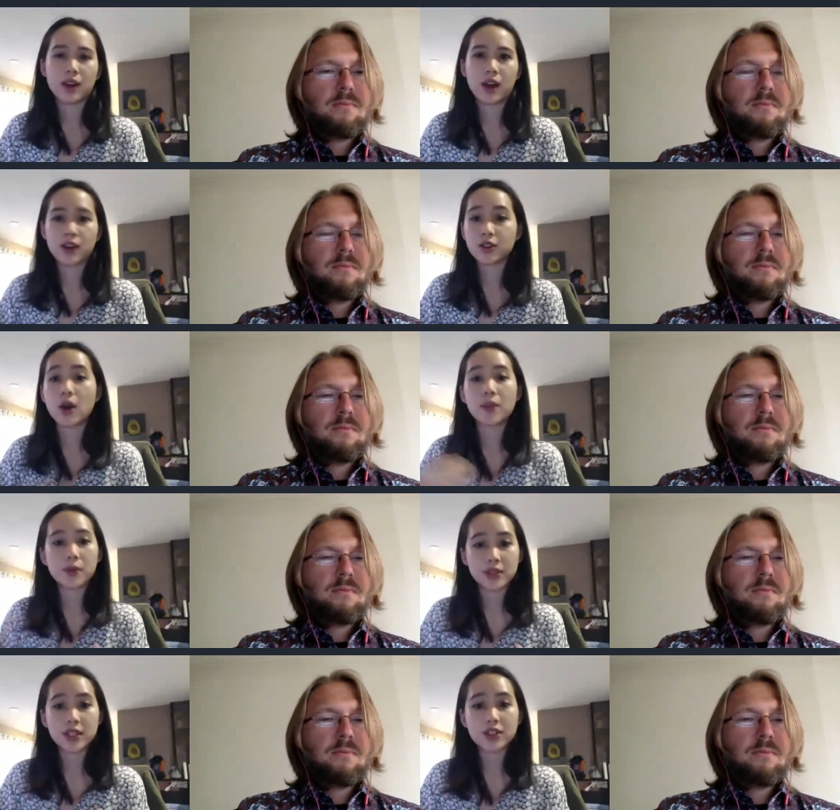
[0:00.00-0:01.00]
Speaker 1: uh, do
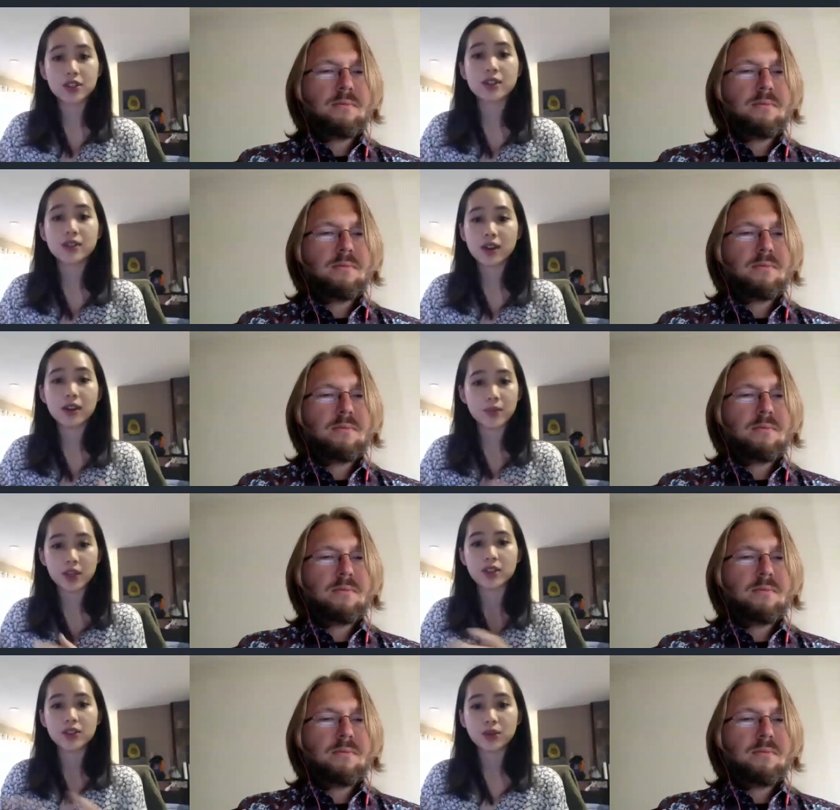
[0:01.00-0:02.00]
optimizations on it
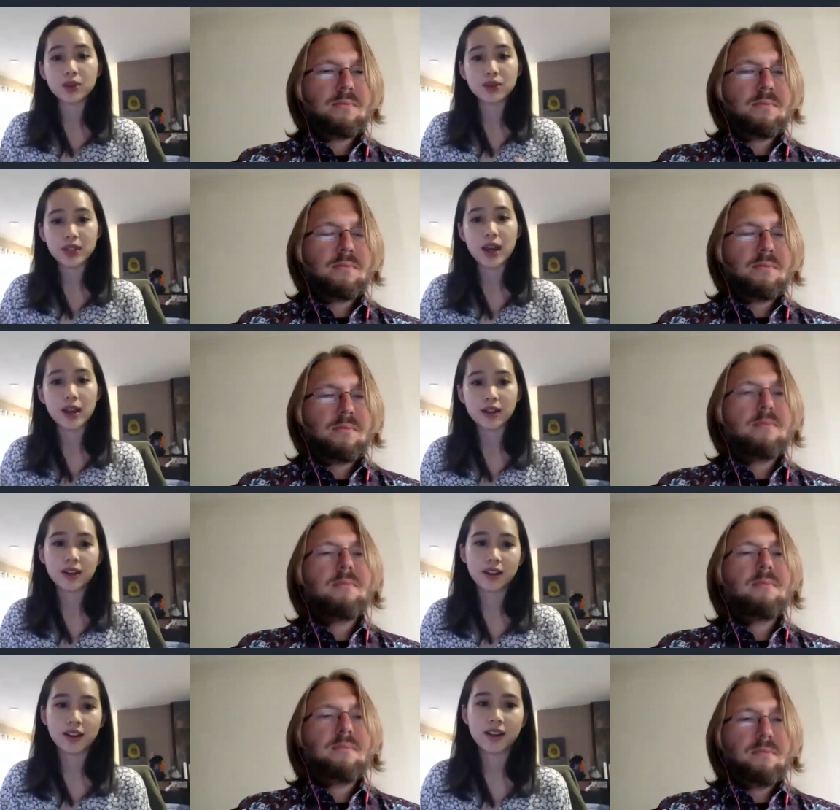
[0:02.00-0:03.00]
because you lose that.
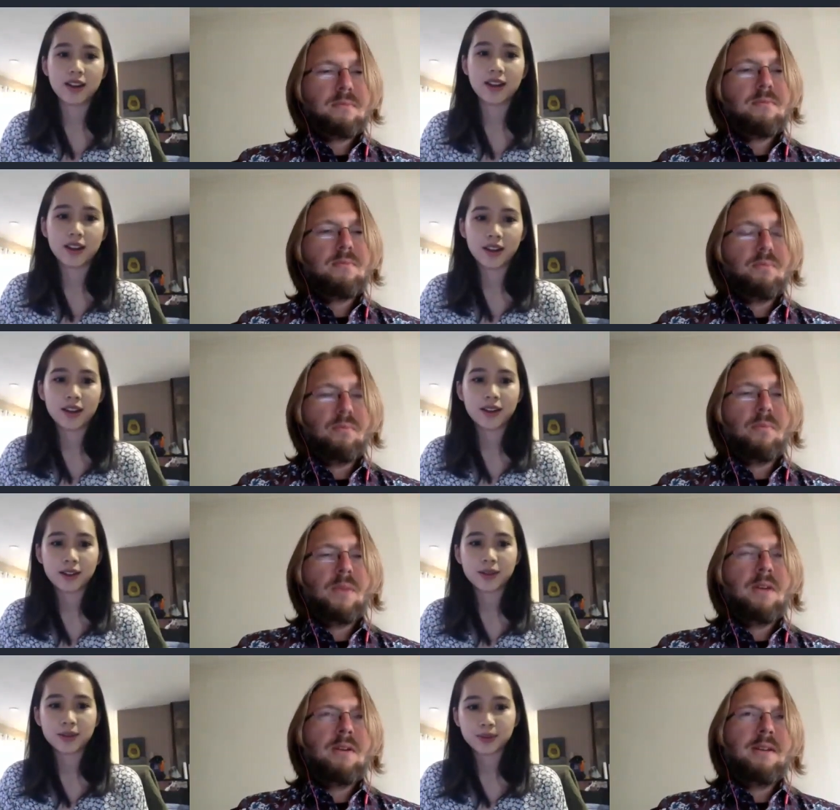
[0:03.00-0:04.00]
Speaker 2: Mm.
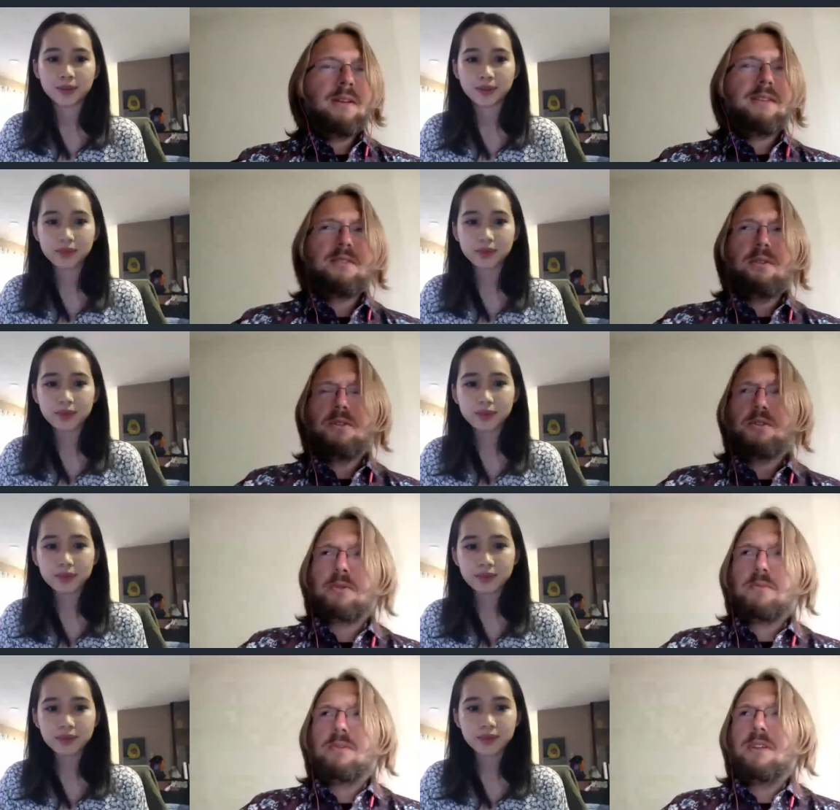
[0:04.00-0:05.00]
And I guess you
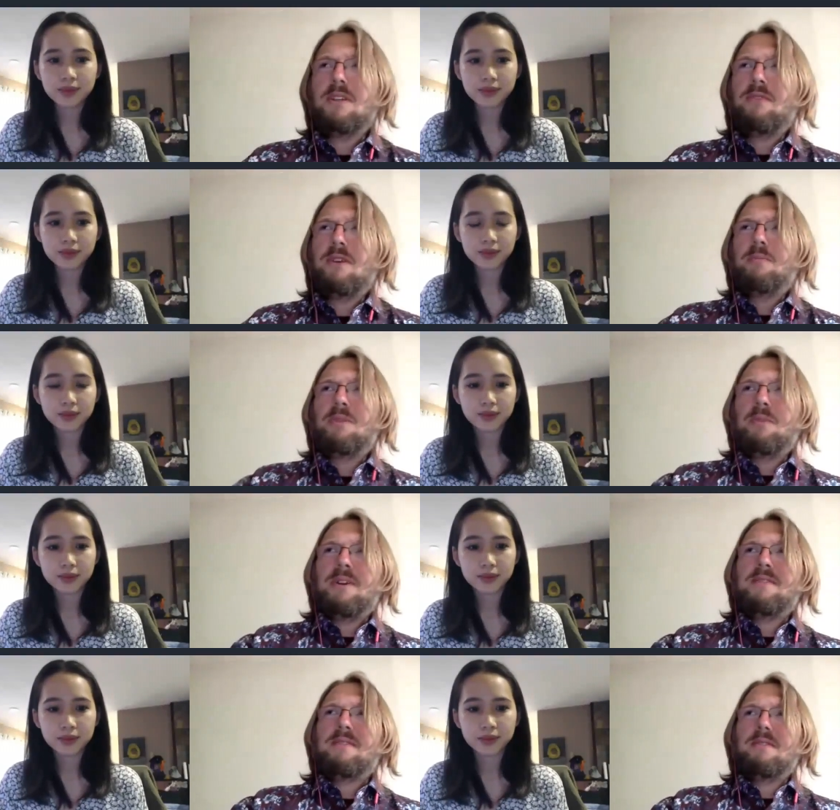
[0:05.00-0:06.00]
also, if you
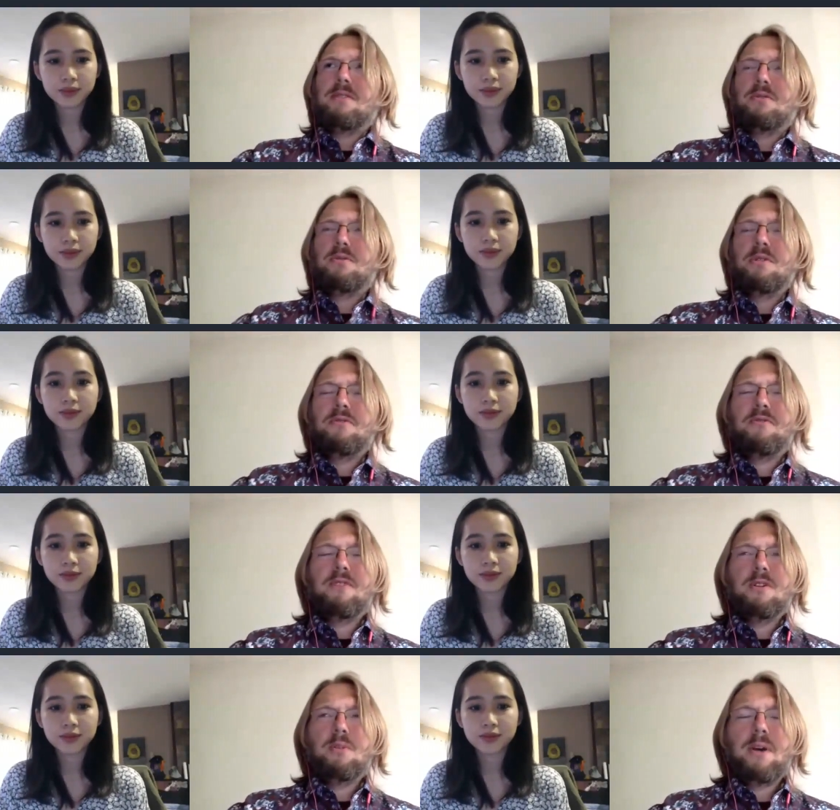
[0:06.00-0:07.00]
optimize the control
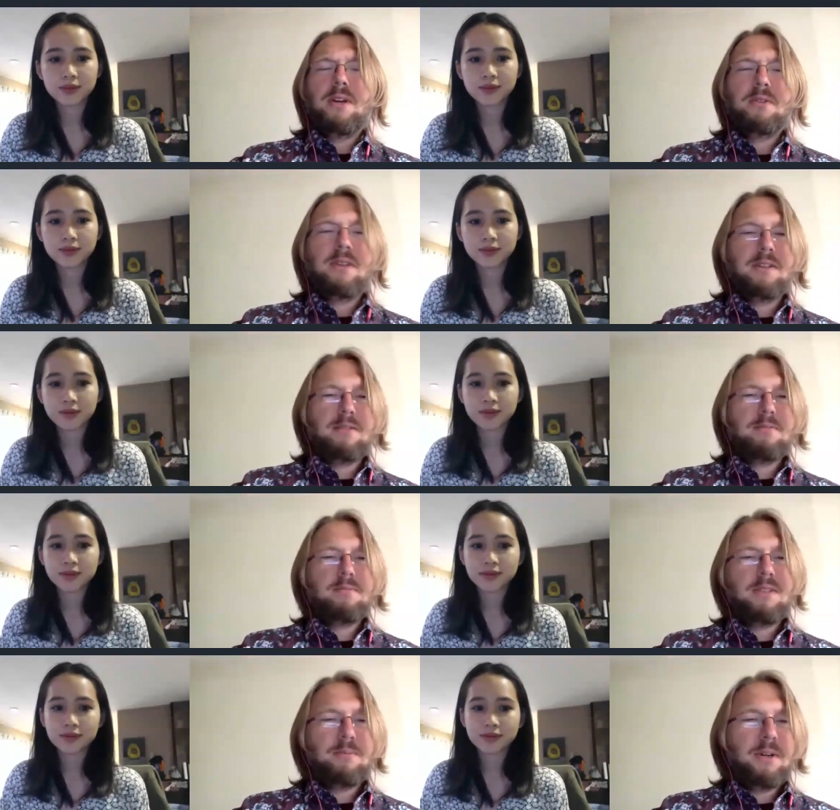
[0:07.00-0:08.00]
flow away, you can't
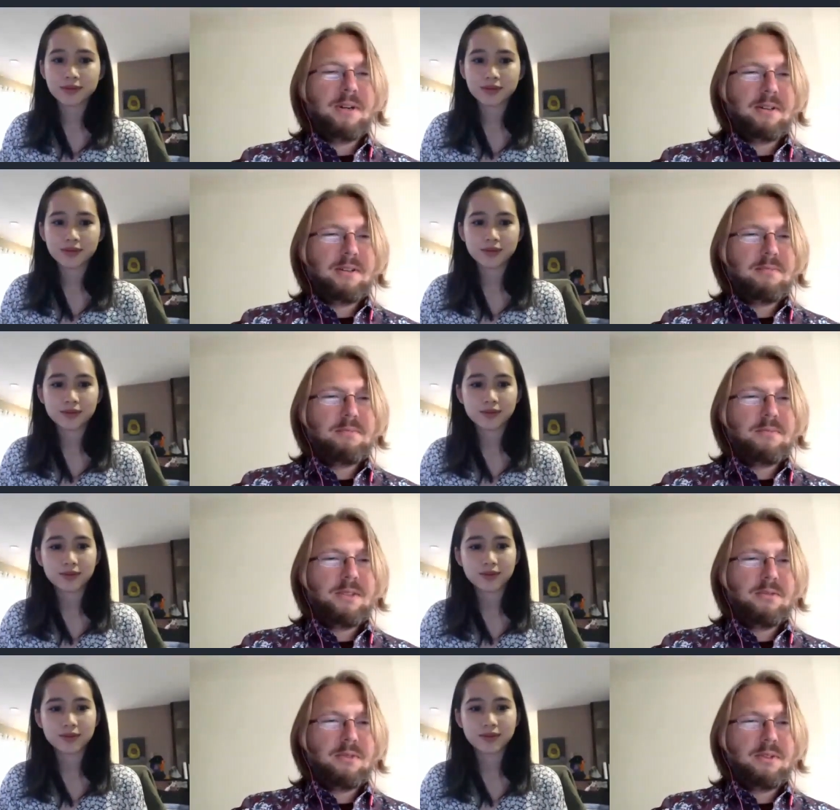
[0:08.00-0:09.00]
debug
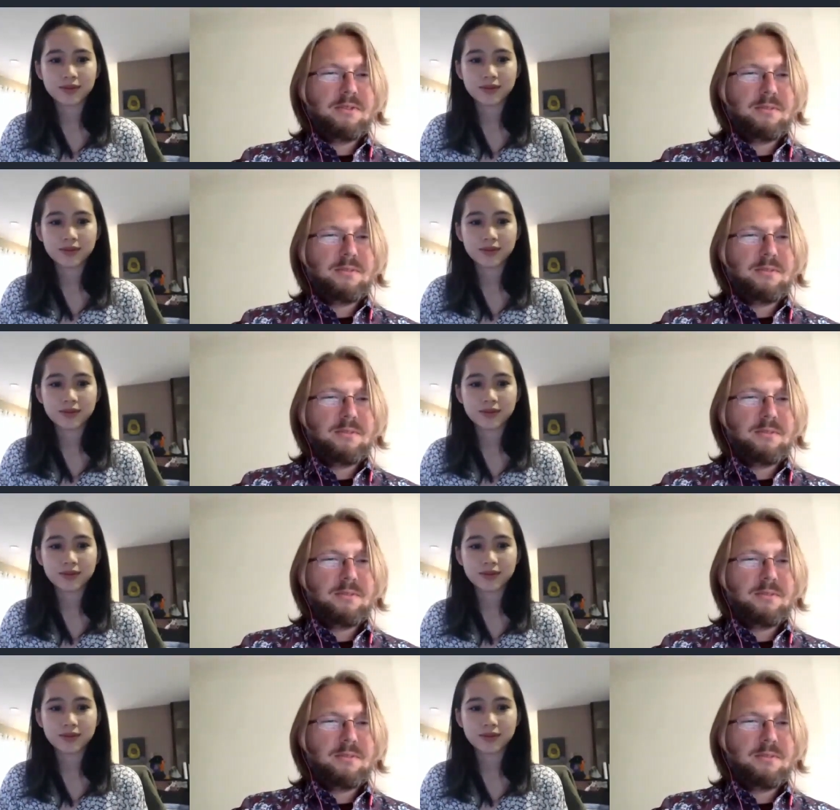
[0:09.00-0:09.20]
into it, I